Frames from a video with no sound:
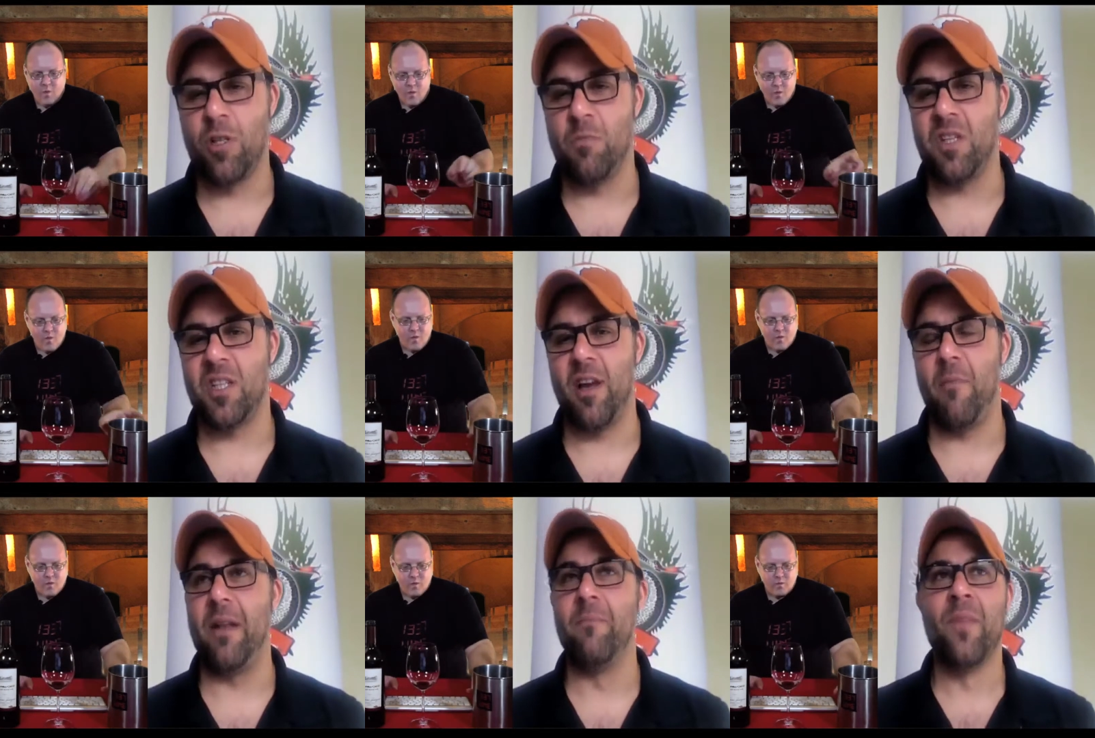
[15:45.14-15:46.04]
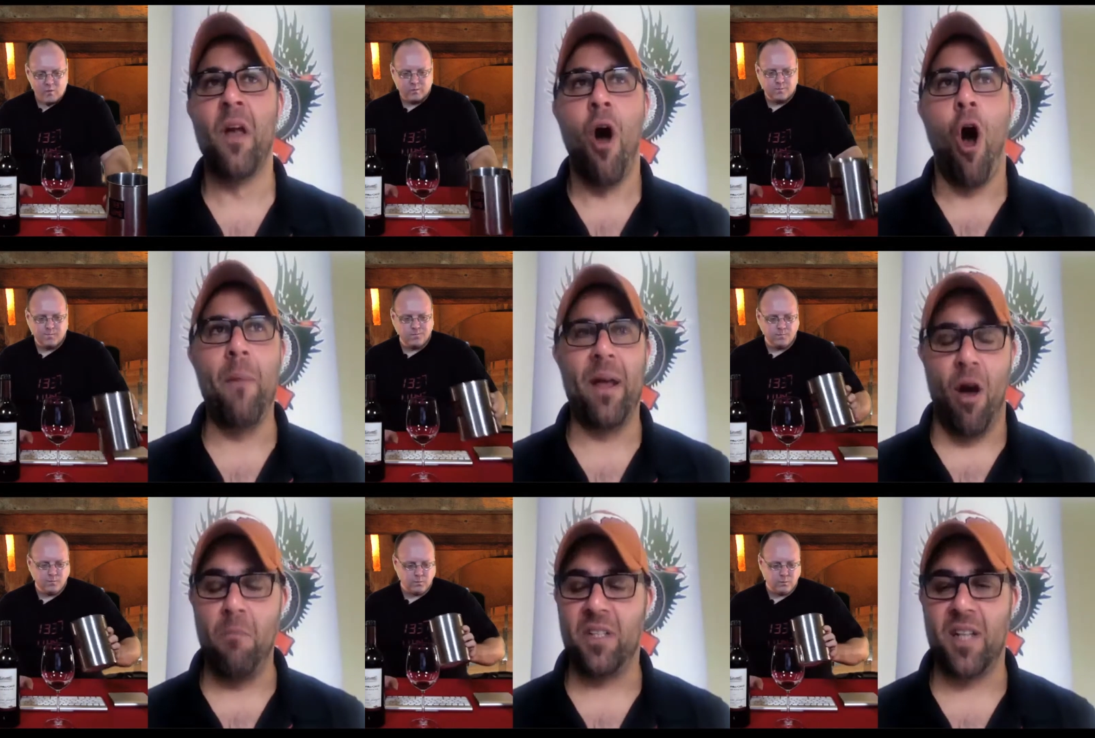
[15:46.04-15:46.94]
Speaker 1: awesome to see. I mean, I'm,
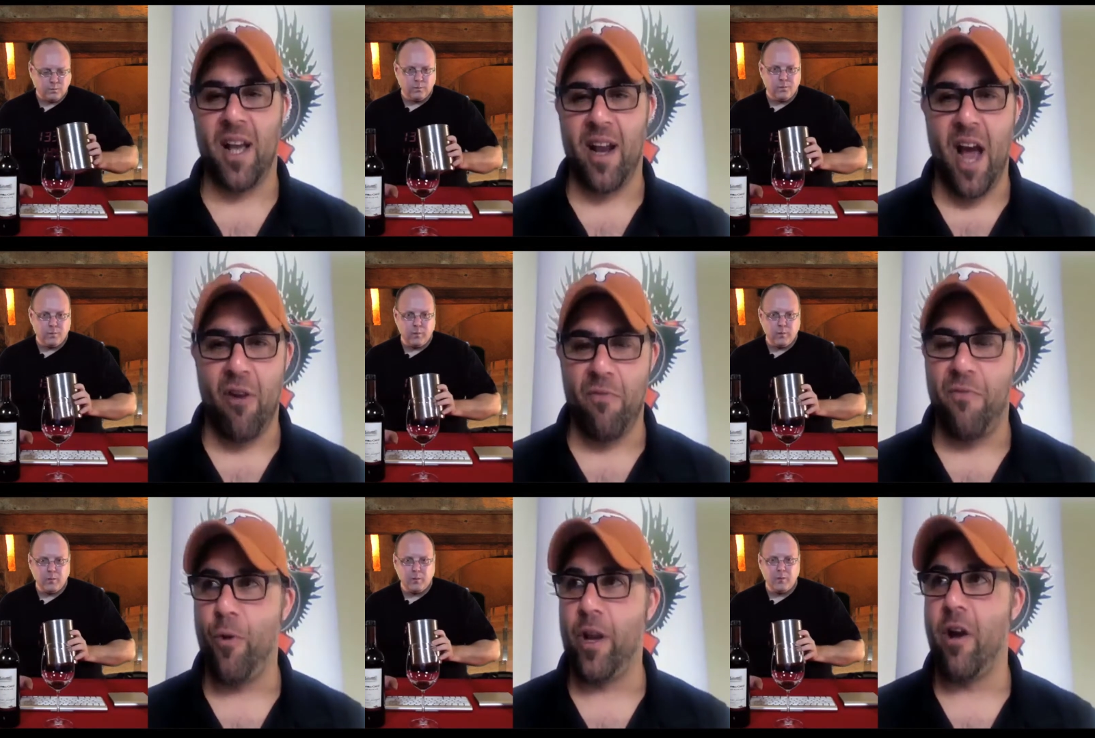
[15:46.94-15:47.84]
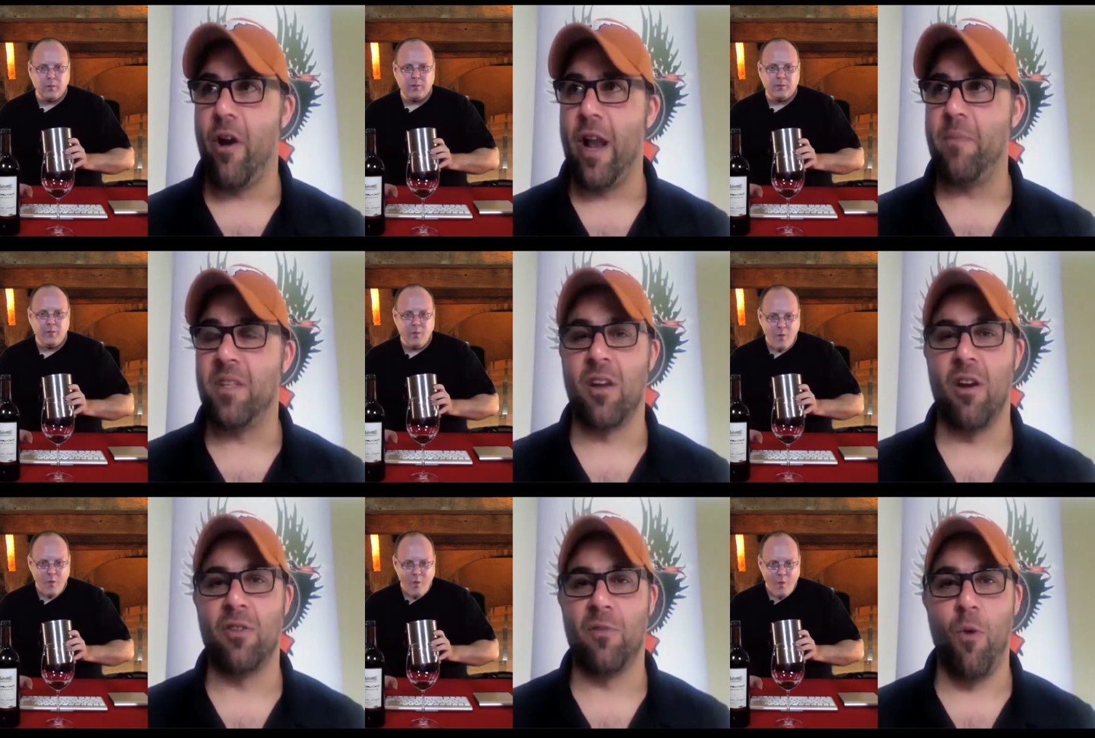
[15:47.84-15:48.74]
at, I'm stuck at 149
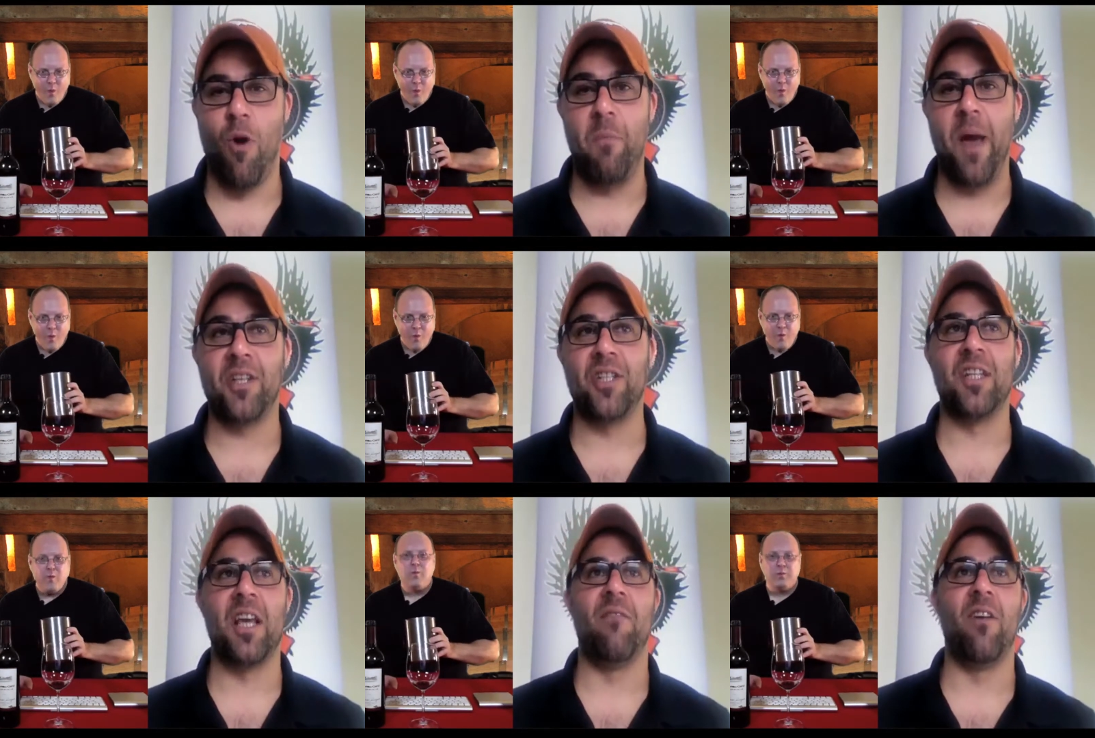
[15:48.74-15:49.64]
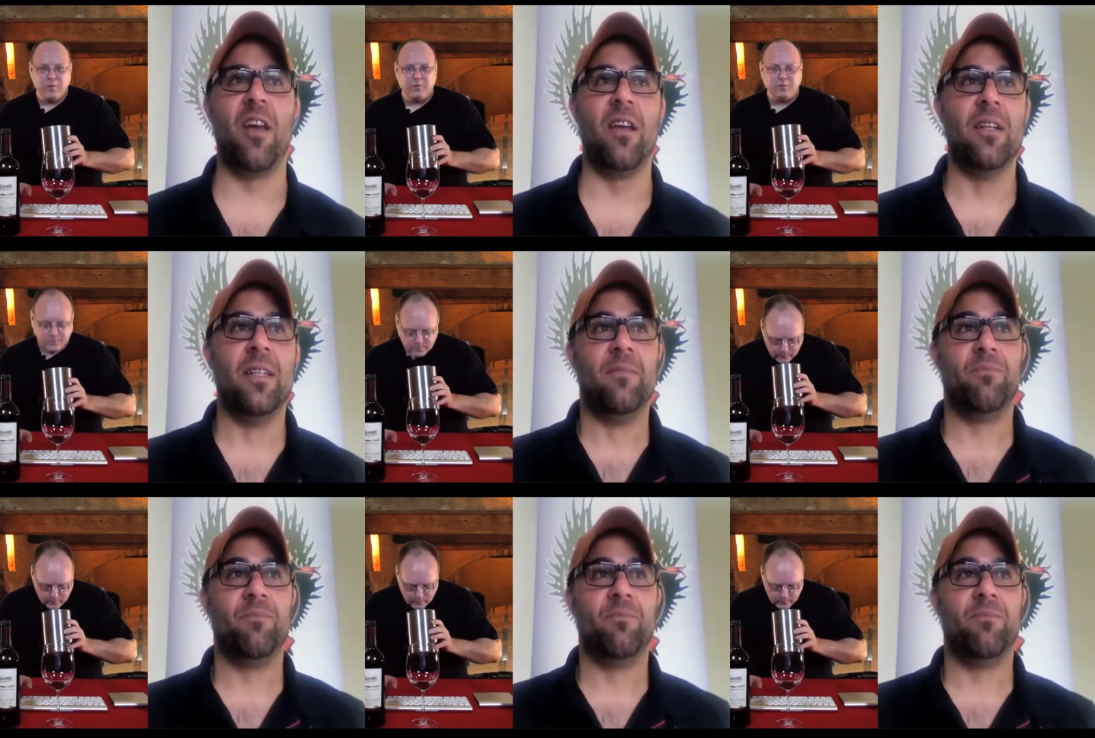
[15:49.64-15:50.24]
episodes of Wine Passion TV,